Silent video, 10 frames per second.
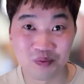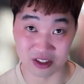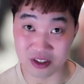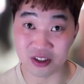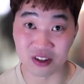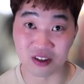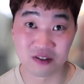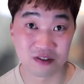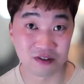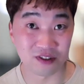Good.
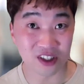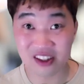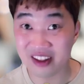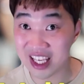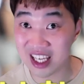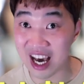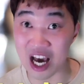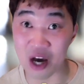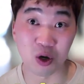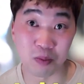First thing
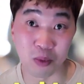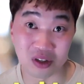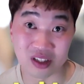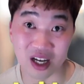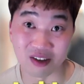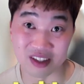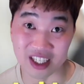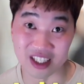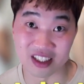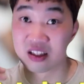I want to point out
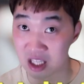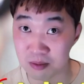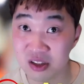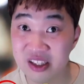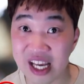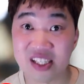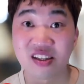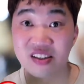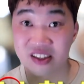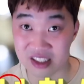is double
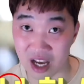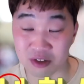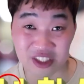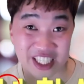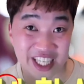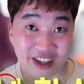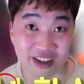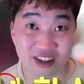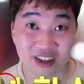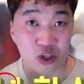nasal sounds here.